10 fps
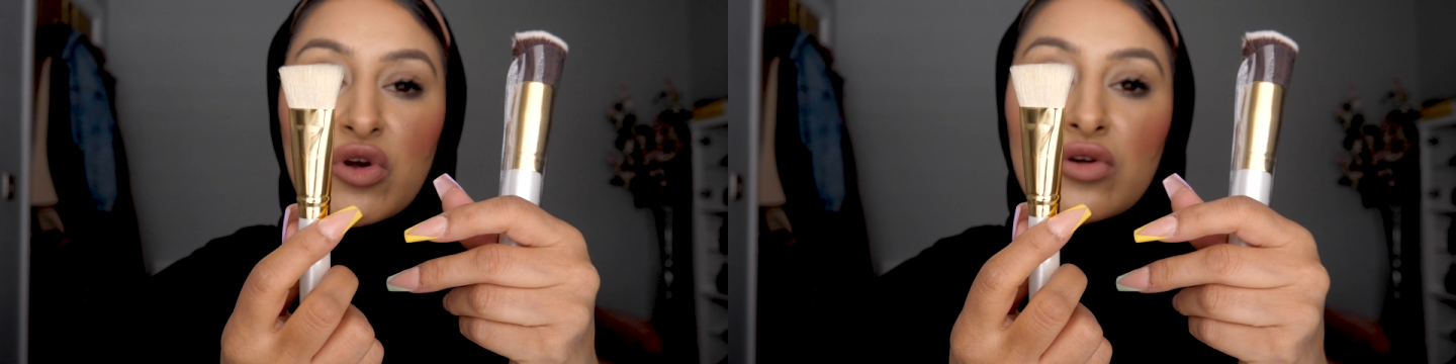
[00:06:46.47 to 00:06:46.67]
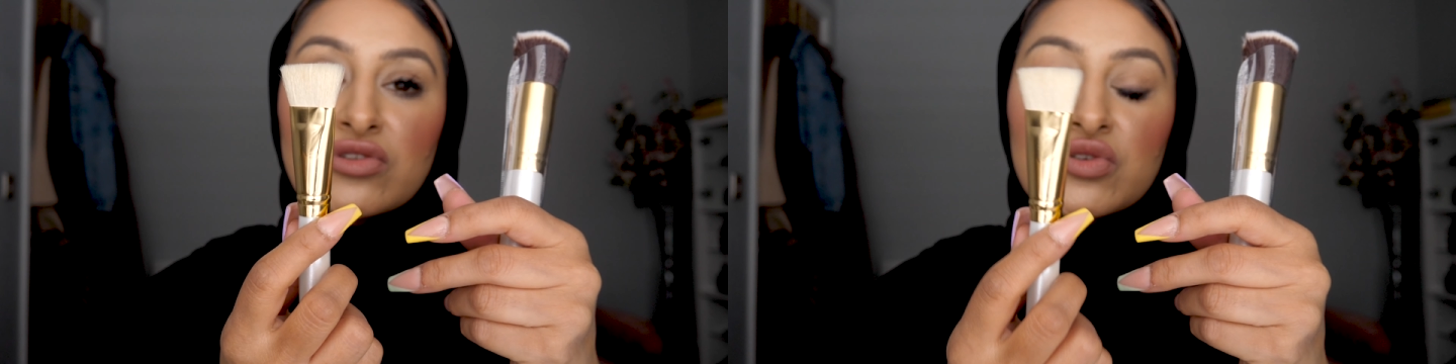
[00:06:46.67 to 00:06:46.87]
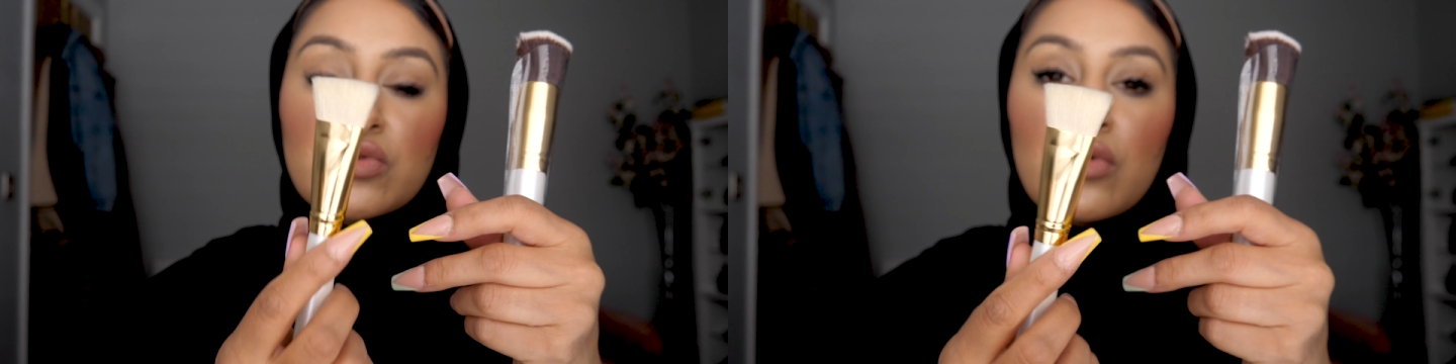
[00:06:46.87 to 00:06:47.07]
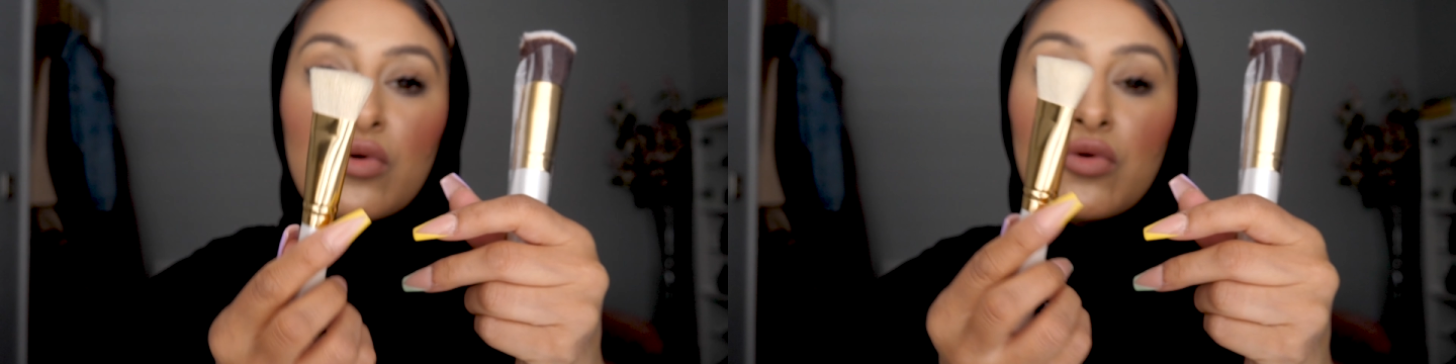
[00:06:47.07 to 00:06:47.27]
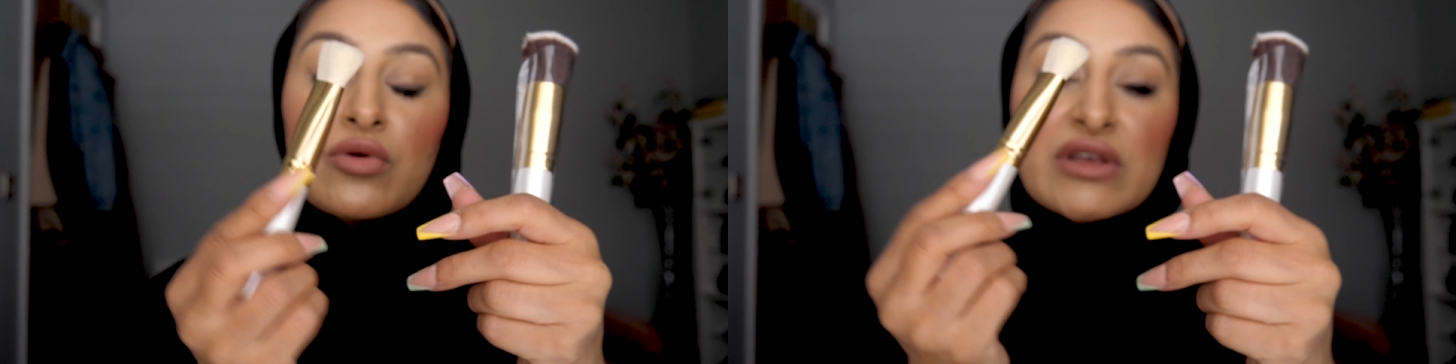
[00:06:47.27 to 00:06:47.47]
contour
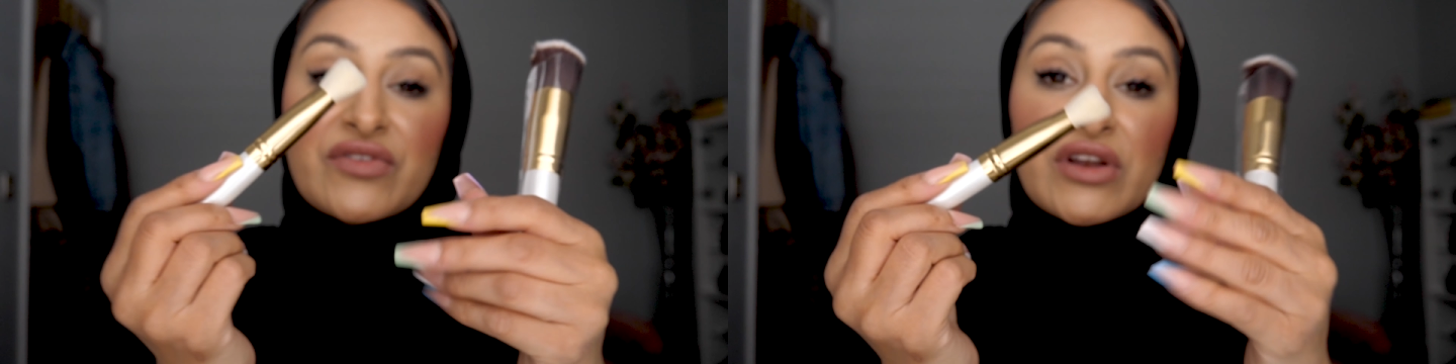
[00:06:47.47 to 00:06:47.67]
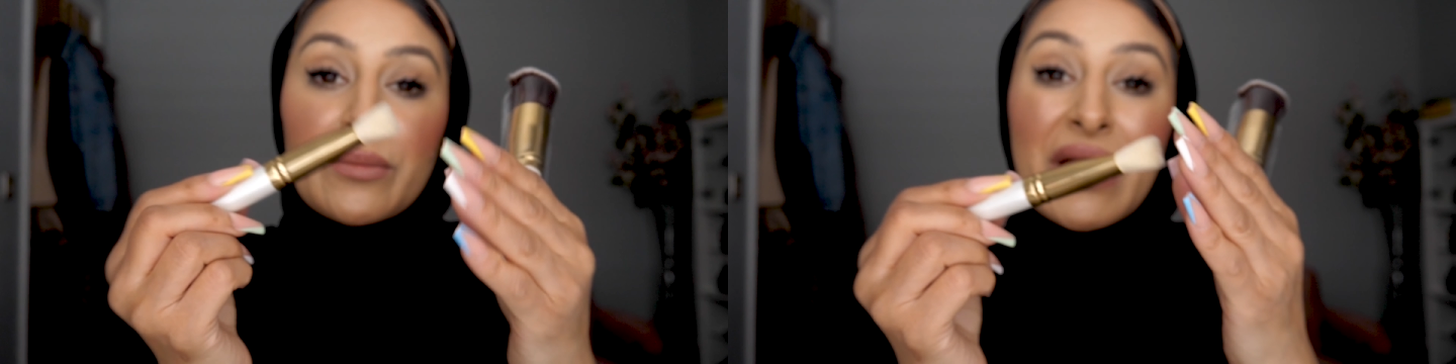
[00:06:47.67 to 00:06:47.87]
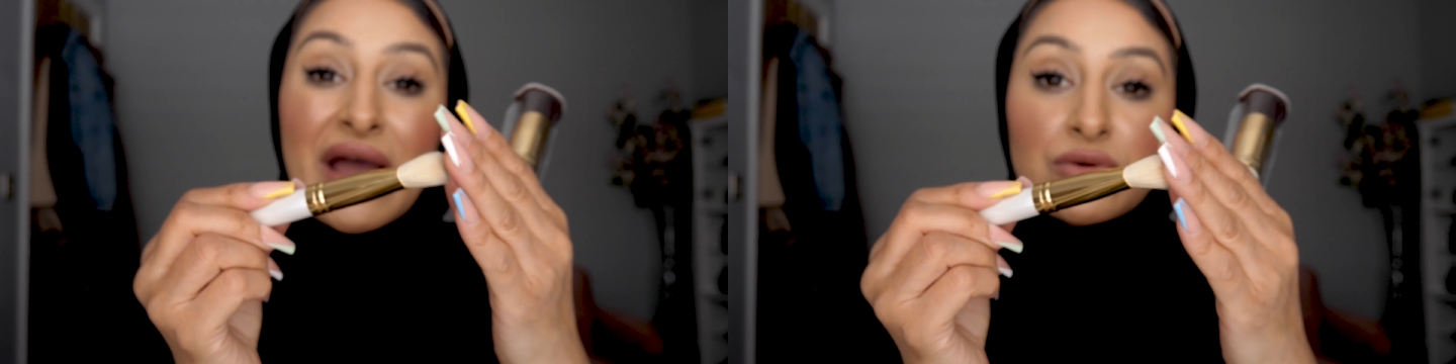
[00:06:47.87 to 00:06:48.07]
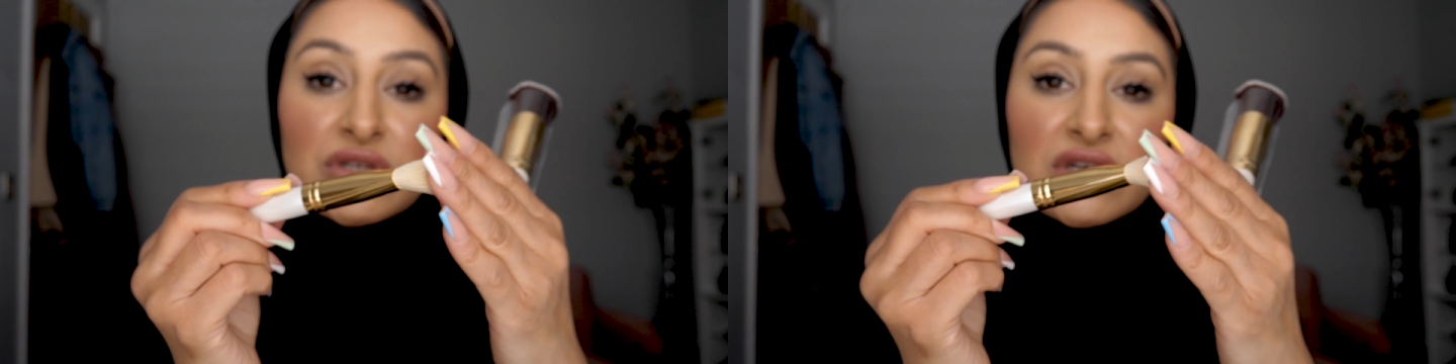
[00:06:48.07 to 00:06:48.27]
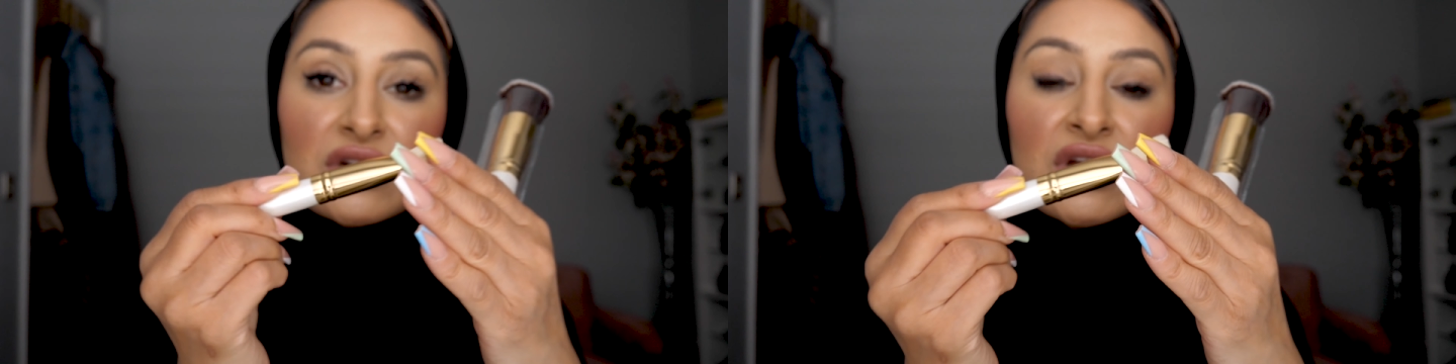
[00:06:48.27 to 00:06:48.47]
or even a
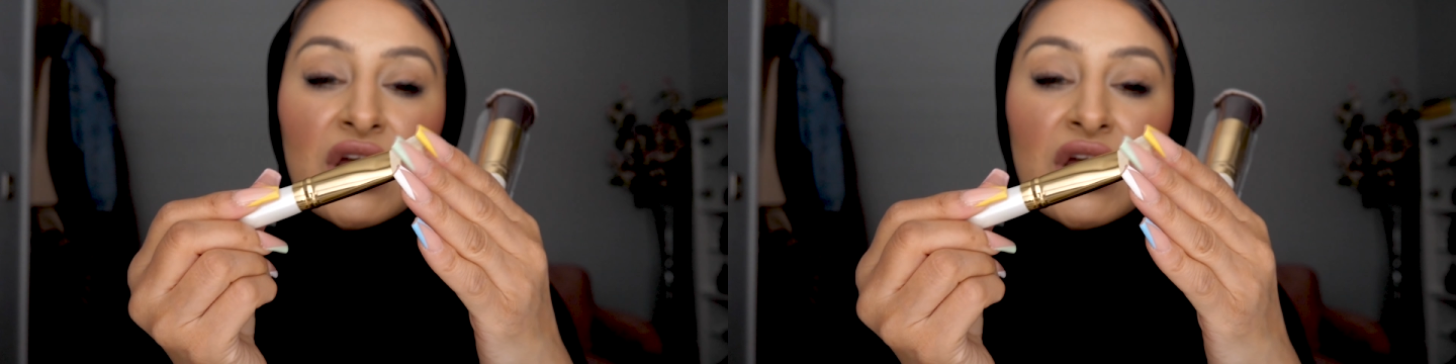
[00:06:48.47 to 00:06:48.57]
powder,